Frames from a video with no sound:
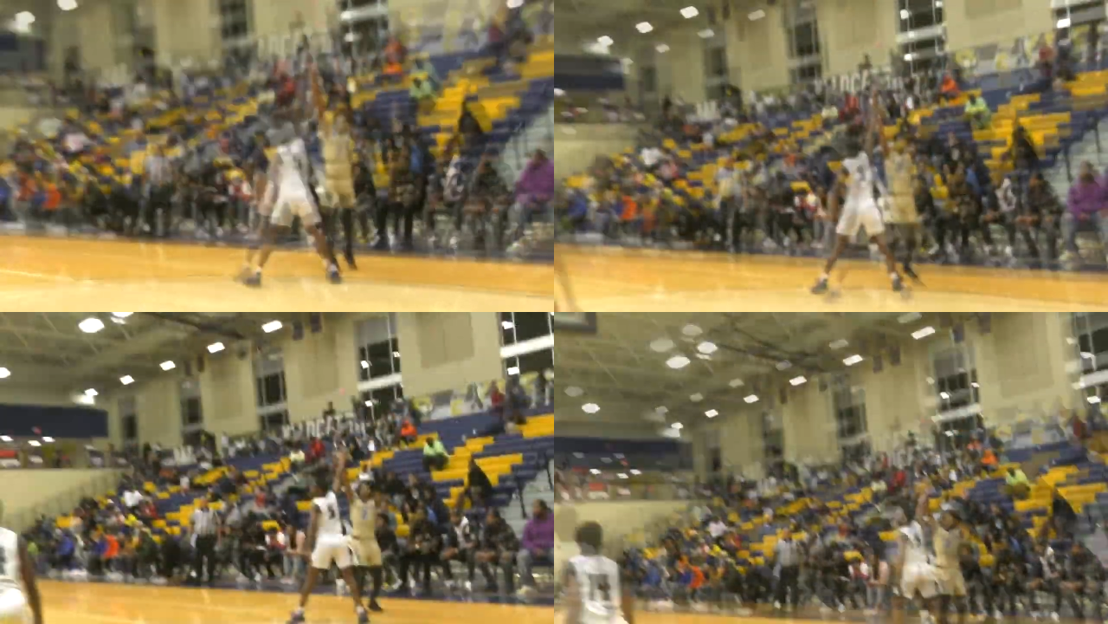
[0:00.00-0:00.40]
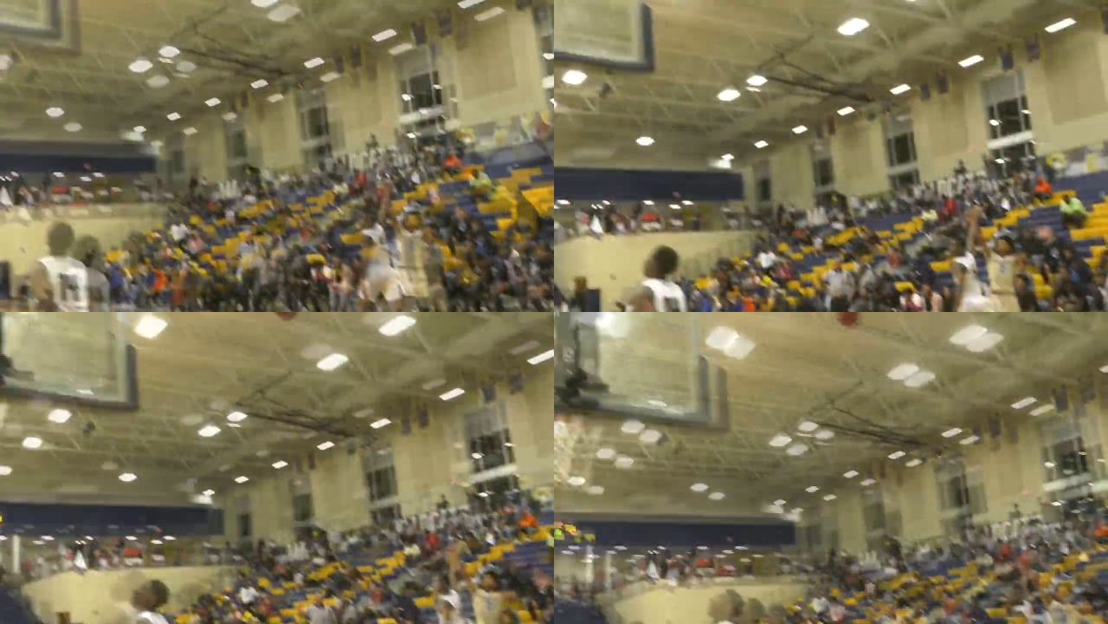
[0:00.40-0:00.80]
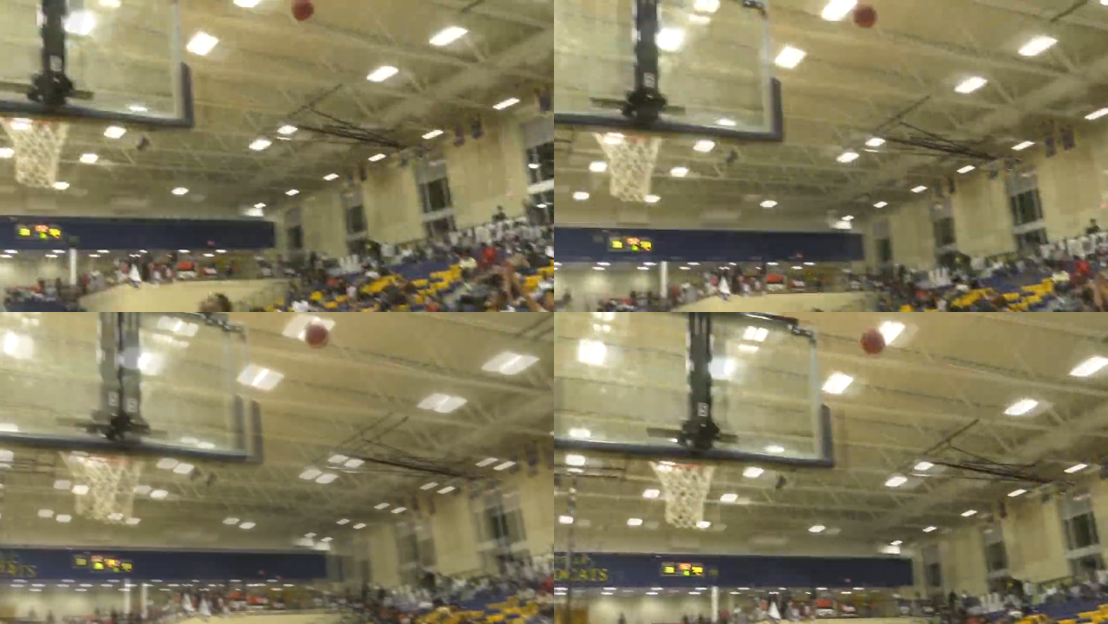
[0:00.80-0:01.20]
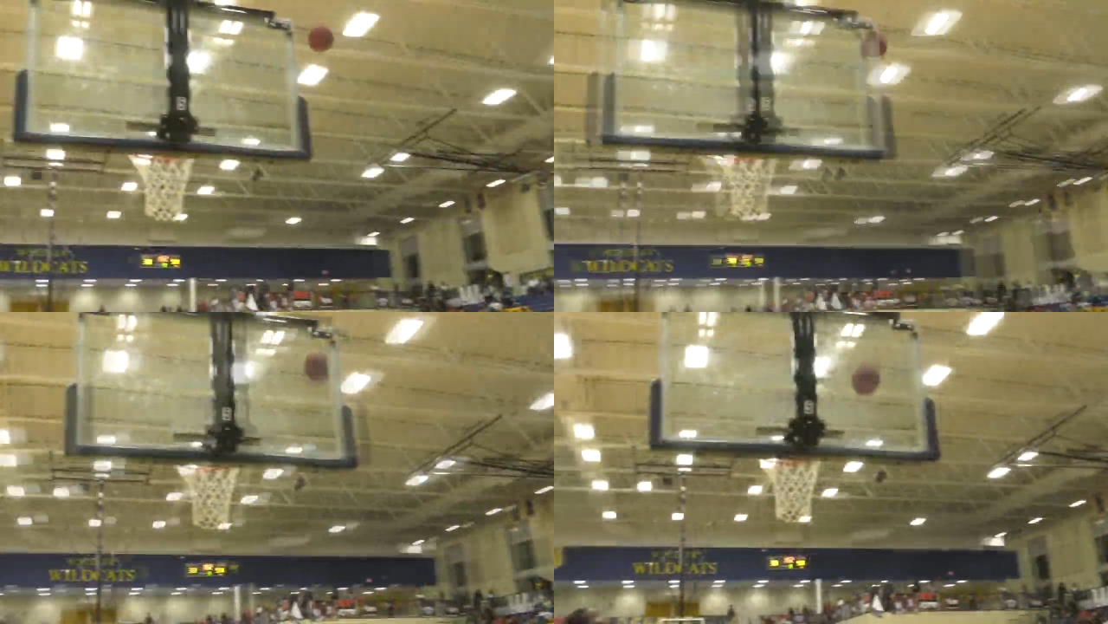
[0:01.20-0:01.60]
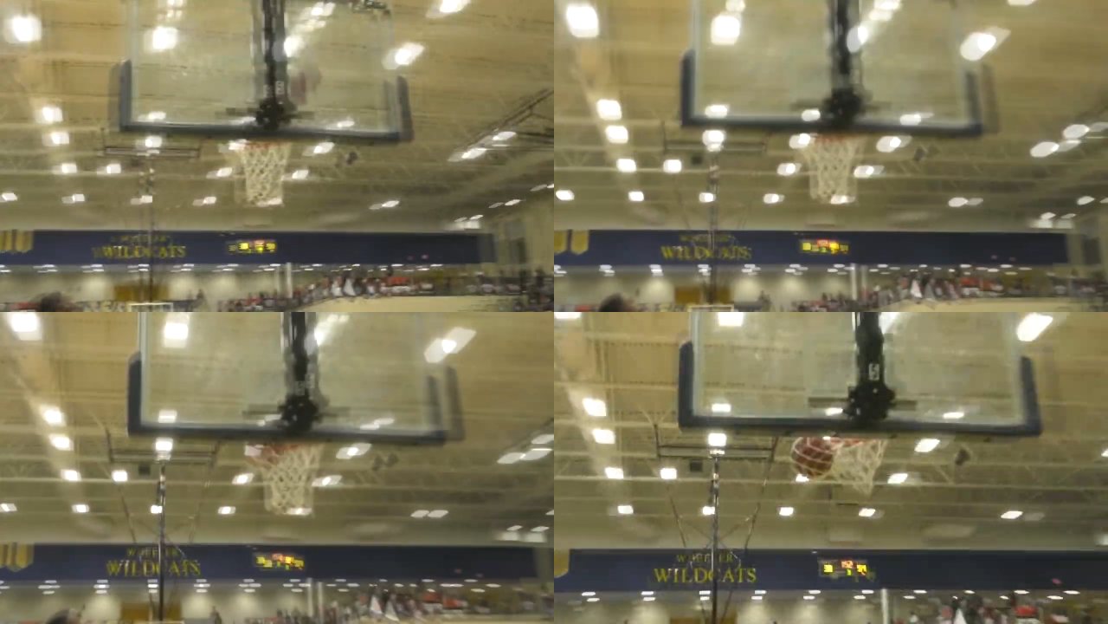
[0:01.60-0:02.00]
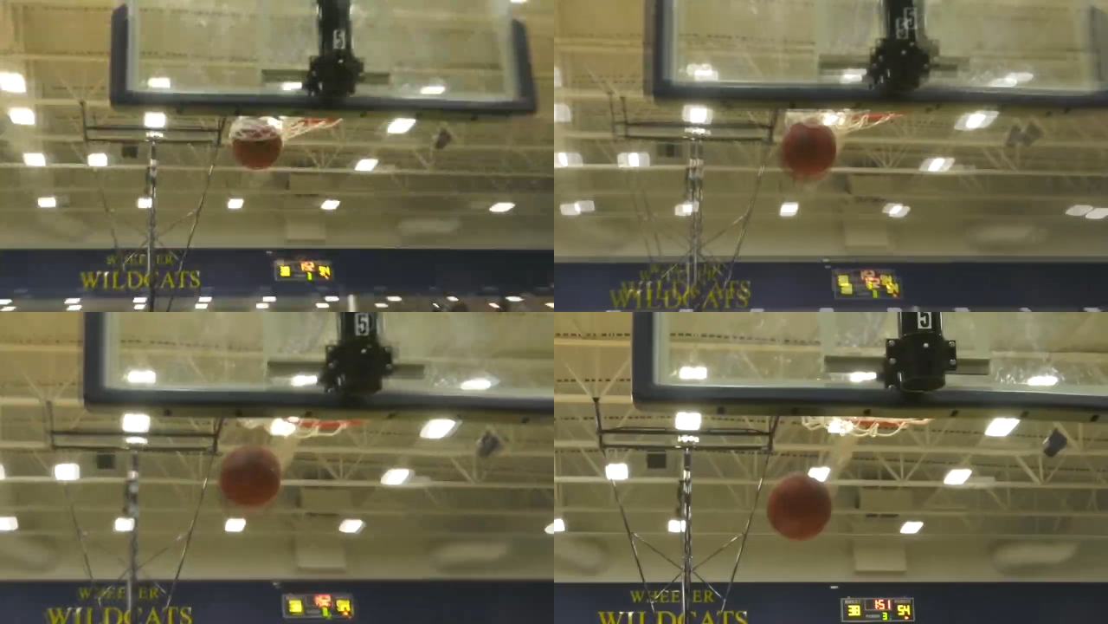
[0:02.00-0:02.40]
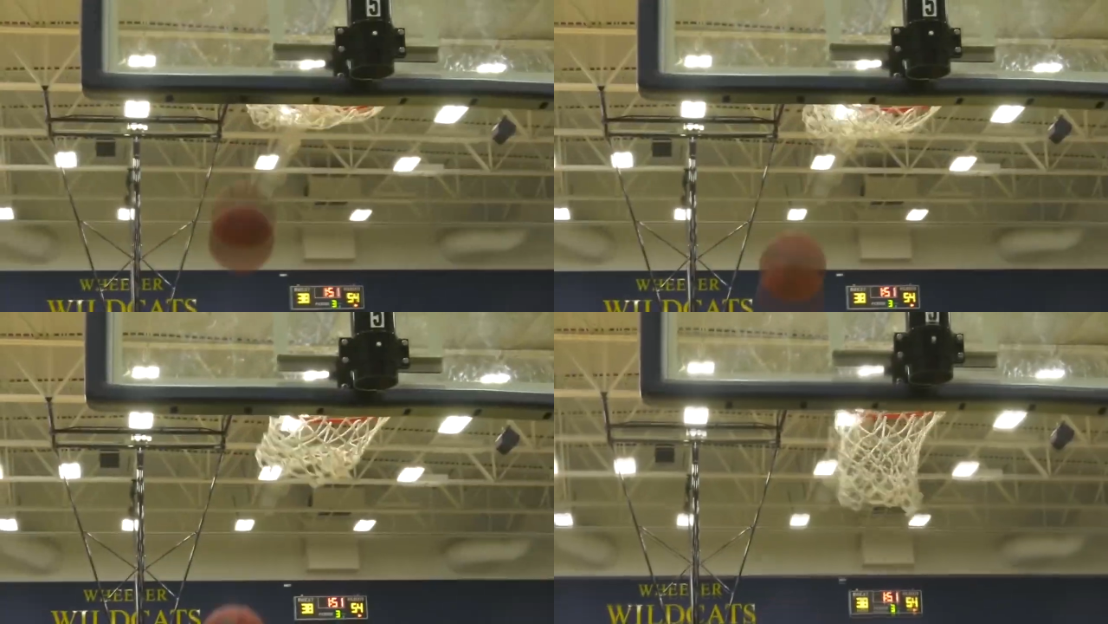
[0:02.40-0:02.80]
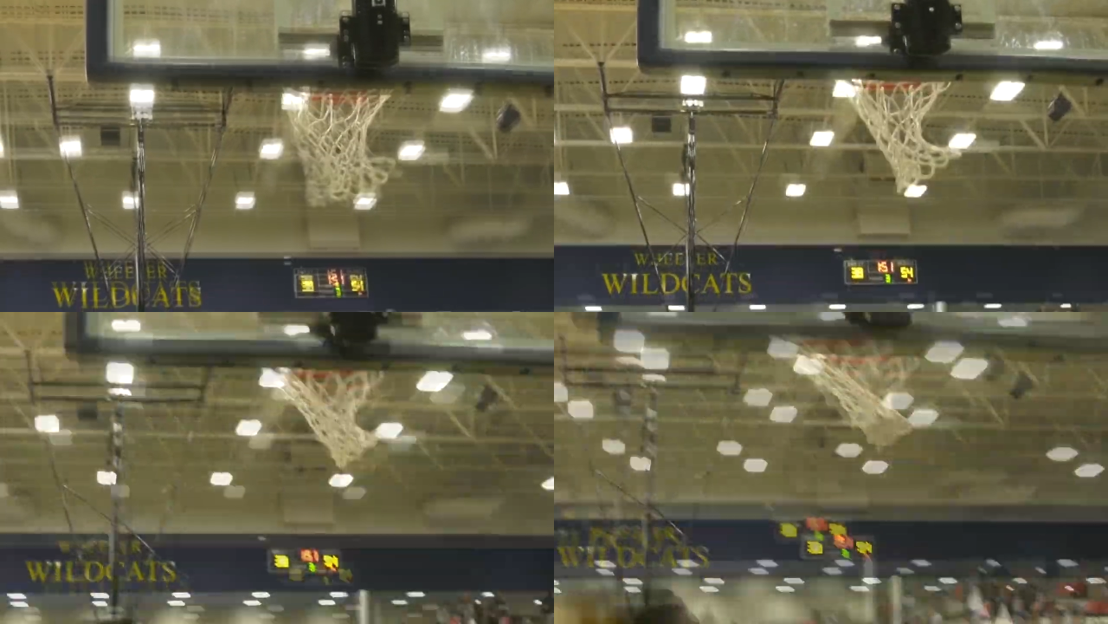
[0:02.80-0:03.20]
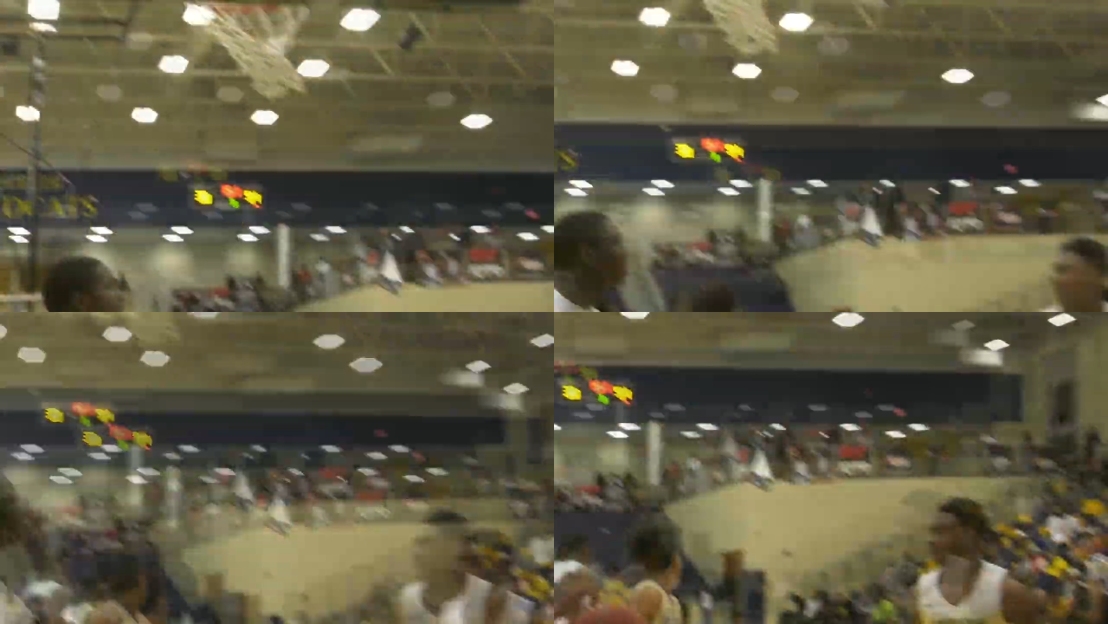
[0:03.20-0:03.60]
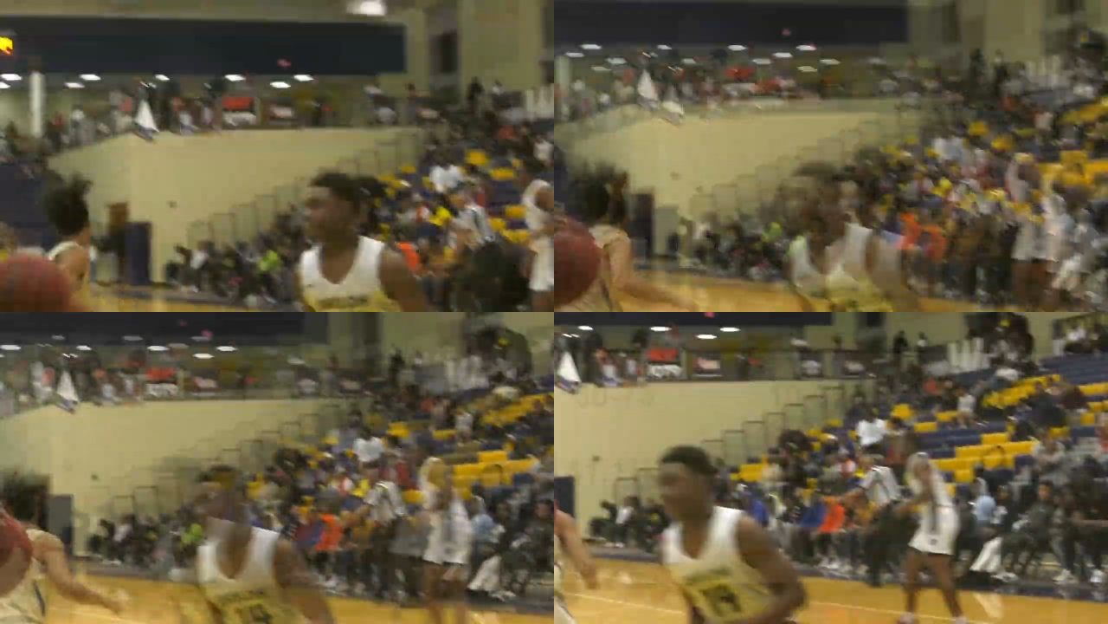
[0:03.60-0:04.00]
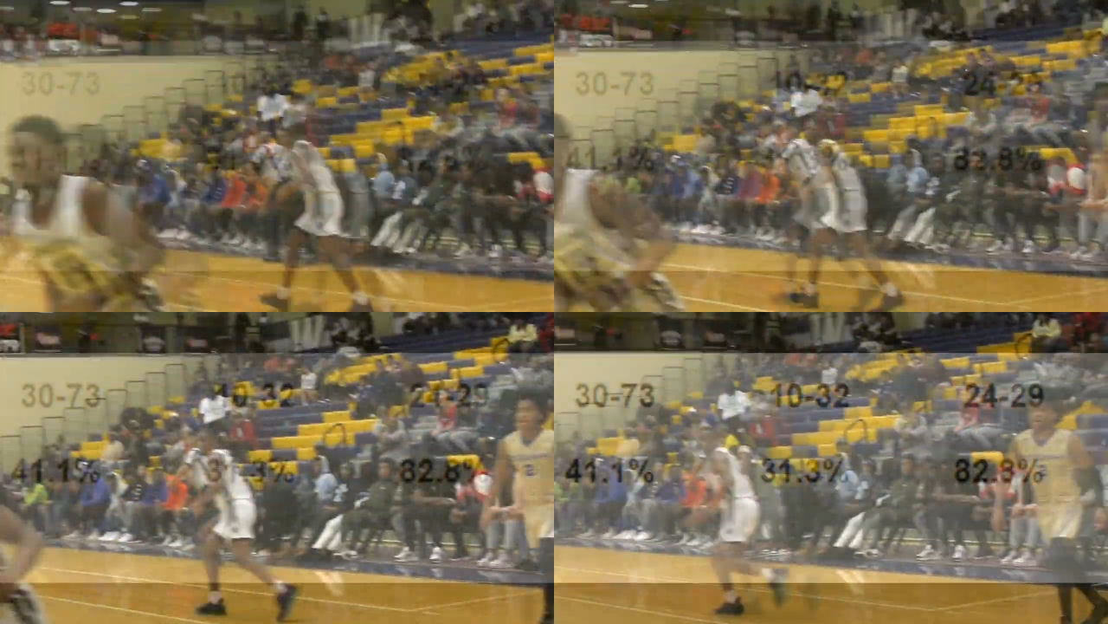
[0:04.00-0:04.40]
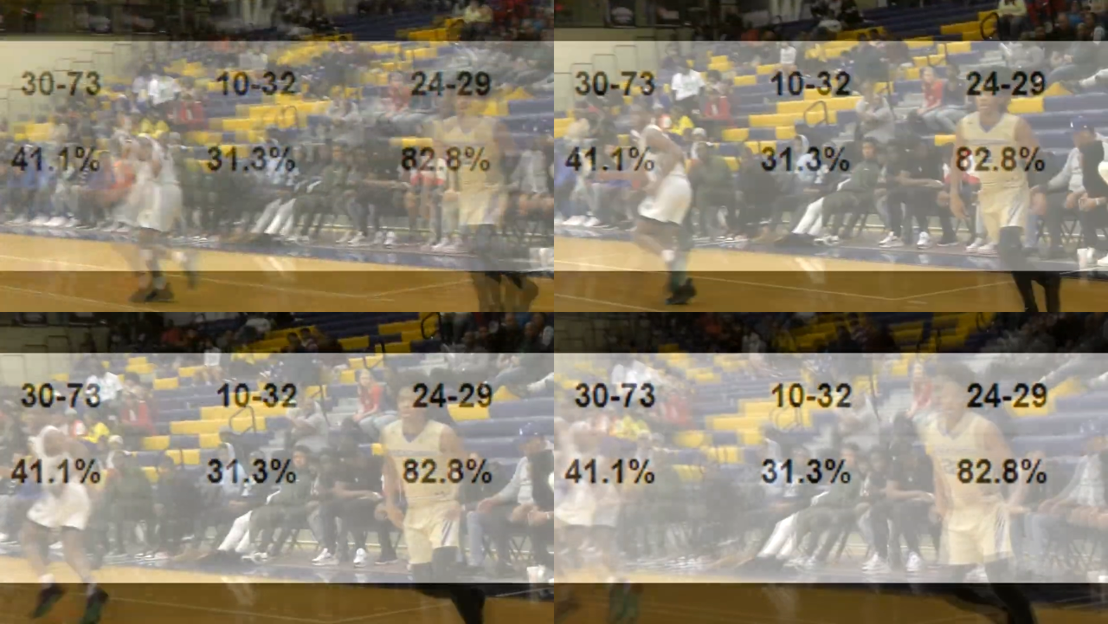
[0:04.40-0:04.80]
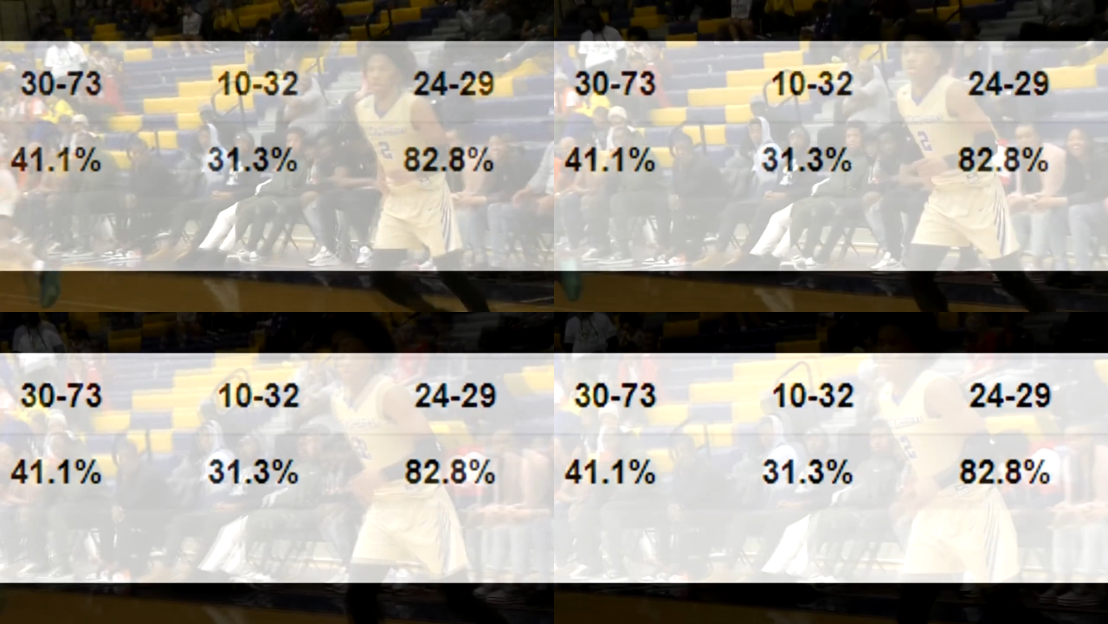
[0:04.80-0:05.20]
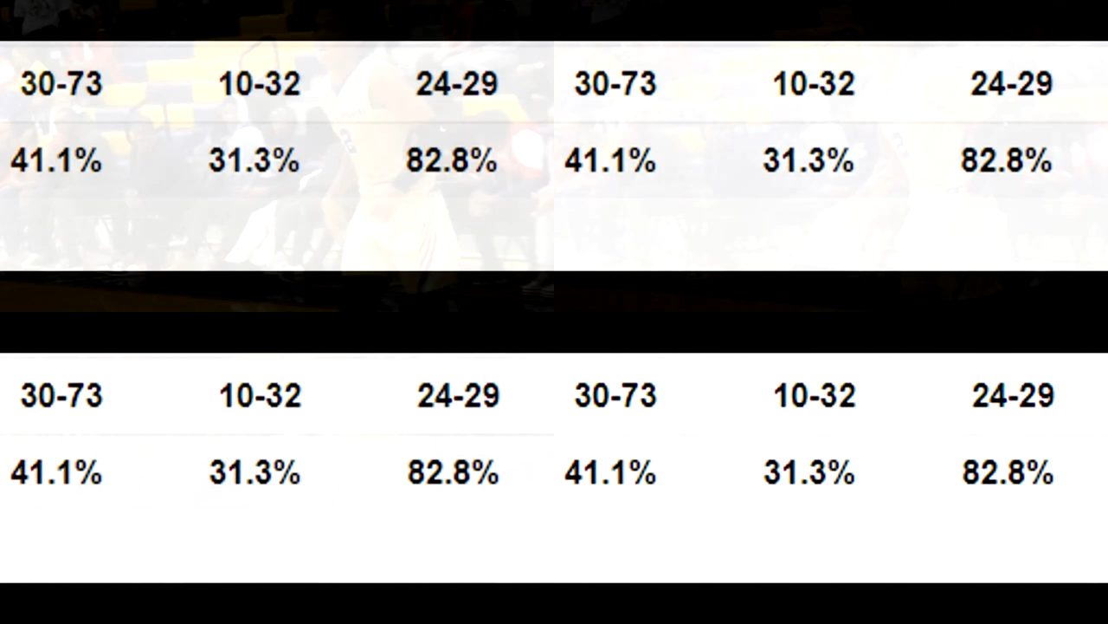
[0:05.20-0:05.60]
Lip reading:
No face is visible, so there are no lips to read.